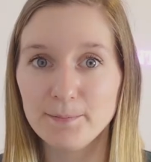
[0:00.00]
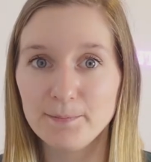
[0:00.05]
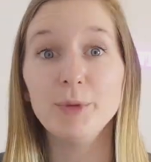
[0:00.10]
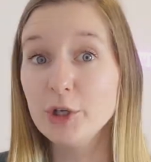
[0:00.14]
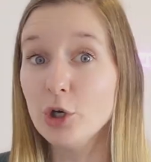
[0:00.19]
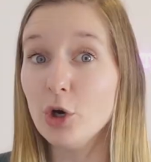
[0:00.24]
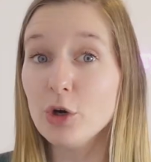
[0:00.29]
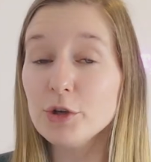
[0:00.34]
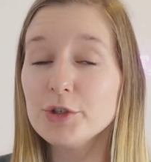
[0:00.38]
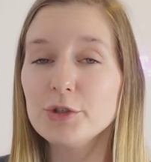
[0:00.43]

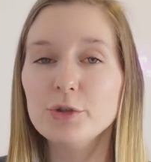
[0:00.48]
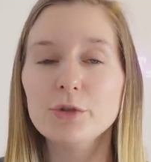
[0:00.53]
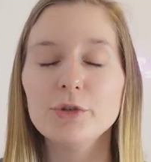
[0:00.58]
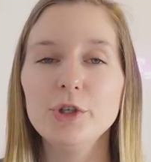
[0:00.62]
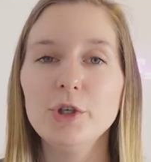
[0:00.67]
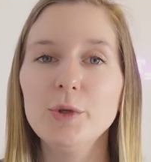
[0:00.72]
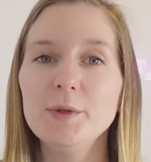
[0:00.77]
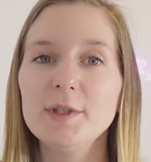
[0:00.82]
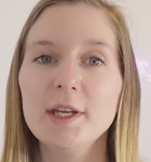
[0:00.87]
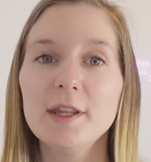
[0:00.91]
Because you're
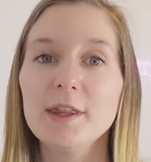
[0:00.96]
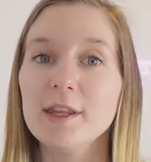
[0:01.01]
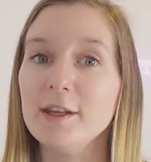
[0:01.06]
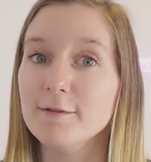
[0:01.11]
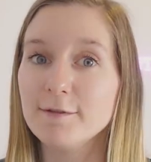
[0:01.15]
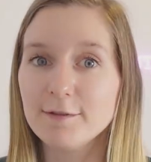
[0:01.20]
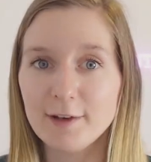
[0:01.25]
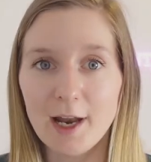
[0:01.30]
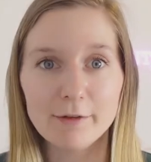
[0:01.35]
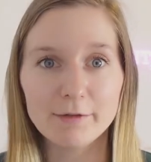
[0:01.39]
using the
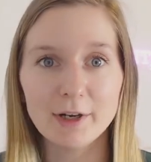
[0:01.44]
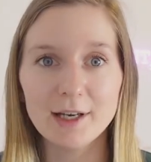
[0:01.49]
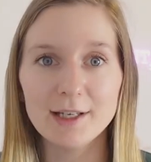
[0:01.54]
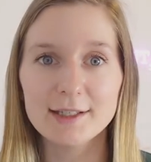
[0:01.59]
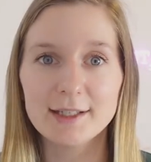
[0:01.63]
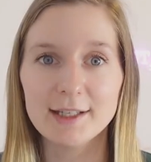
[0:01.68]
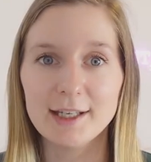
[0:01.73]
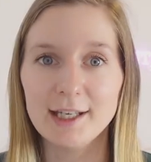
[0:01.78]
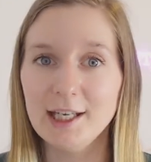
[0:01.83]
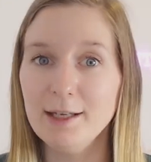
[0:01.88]
flat rate
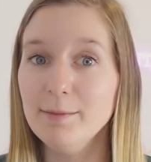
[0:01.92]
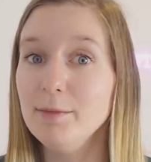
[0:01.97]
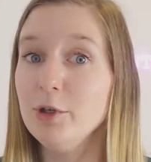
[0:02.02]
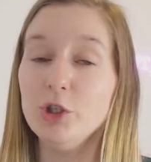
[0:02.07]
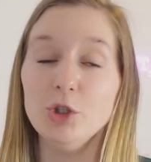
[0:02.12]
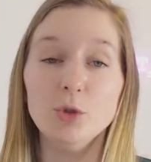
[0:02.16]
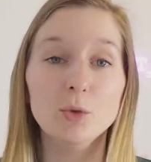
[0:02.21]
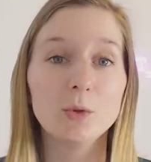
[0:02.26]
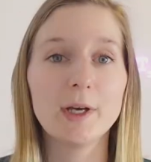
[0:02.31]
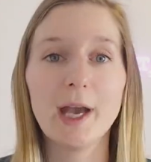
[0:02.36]
scheme,
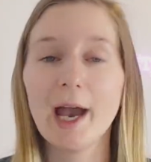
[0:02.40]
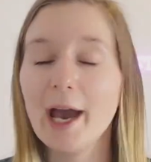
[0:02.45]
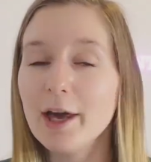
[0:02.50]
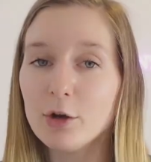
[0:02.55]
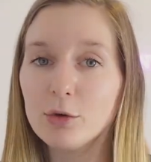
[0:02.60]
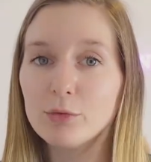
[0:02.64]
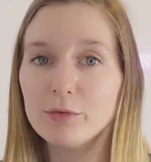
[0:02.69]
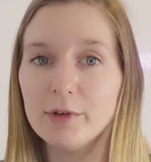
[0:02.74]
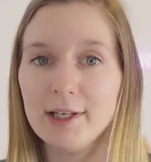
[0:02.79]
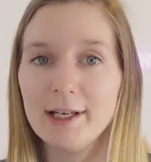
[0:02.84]
you
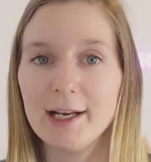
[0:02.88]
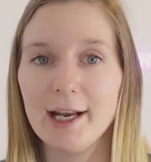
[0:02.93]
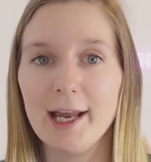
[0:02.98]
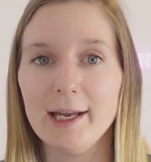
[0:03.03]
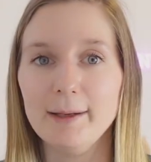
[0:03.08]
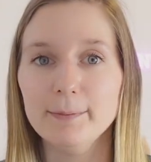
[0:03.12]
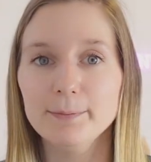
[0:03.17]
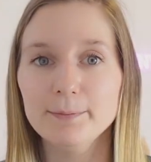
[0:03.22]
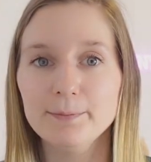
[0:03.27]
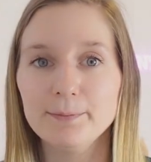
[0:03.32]
cannot
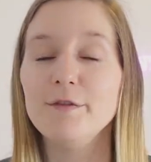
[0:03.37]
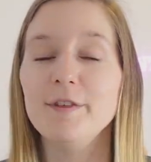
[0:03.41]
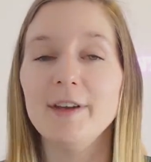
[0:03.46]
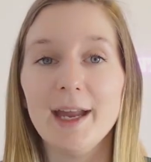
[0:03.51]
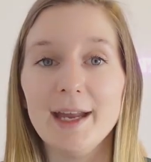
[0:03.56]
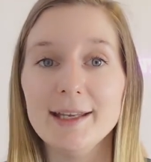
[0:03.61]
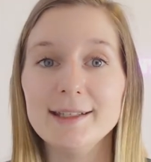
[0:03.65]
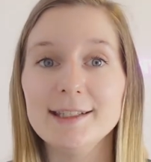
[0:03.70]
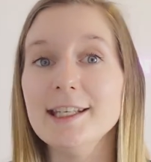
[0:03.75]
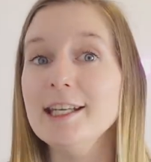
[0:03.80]
reclaim
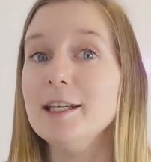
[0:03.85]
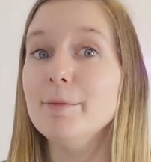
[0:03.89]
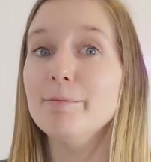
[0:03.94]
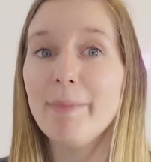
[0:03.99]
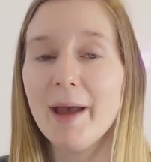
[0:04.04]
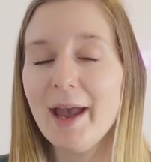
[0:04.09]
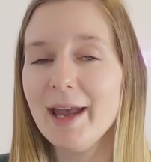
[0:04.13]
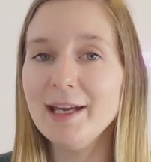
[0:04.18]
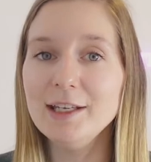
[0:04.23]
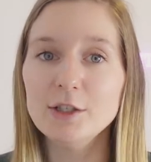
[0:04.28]
VAT
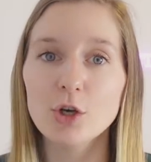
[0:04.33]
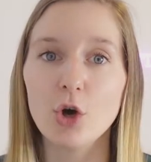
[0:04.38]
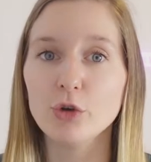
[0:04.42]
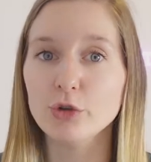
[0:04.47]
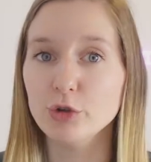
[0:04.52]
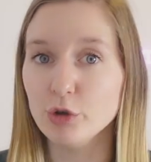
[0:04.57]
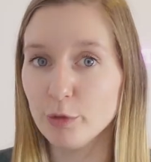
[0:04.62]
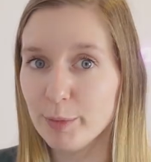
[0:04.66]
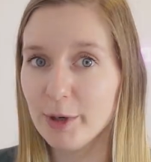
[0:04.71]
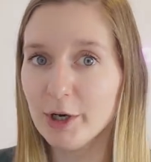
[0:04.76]
paid
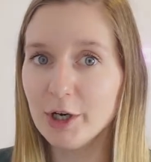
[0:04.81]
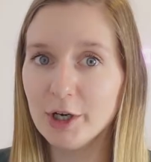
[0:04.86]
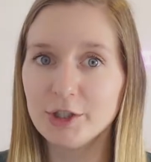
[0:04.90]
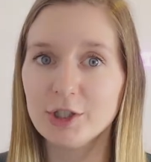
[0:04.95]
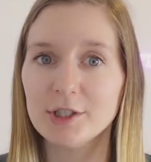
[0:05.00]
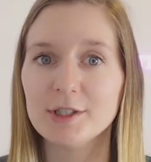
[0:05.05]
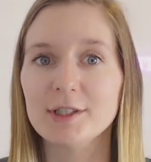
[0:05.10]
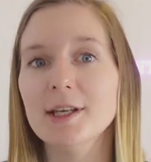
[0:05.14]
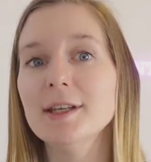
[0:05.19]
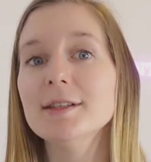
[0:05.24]
on your
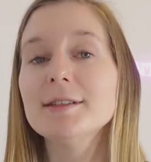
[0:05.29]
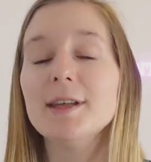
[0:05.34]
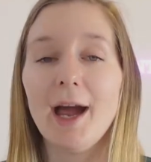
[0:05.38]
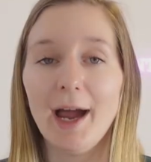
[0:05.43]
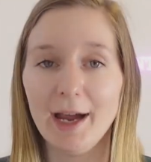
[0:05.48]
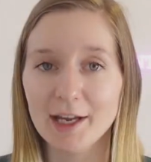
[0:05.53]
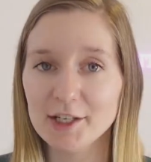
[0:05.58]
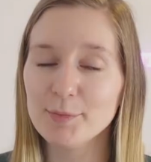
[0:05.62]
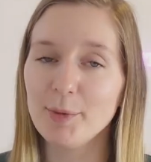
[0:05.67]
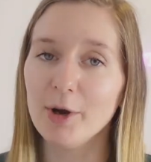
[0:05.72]
purchases
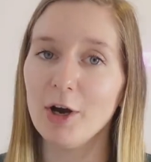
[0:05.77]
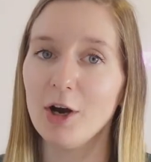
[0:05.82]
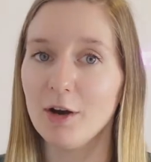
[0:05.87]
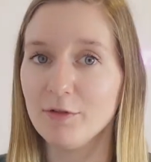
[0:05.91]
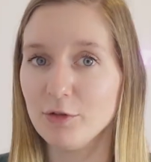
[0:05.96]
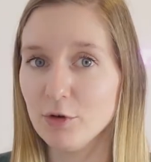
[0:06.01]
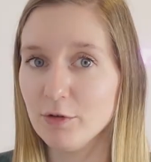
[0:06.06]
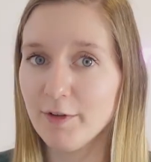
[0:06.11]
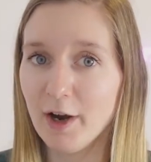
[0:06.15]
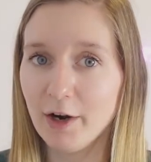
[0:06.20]
as part
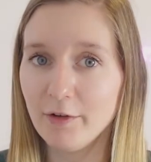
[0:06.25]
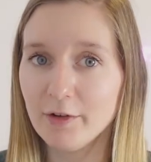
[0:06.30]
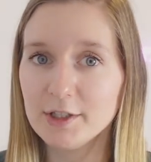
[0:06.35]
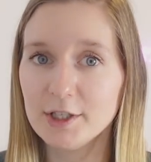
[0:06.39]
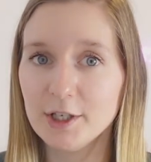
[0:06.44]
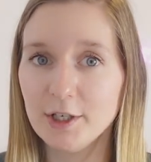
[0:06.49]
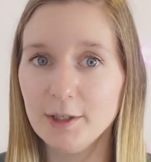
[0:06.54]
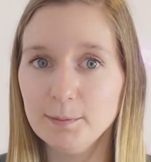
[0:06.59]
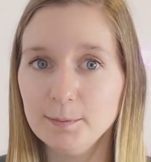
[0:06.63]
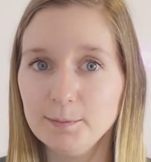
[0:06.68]
of your VAT
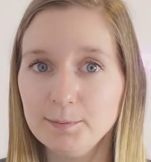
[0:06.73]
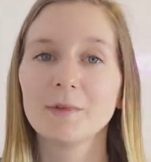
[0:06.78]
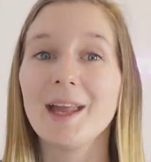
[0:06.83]
return,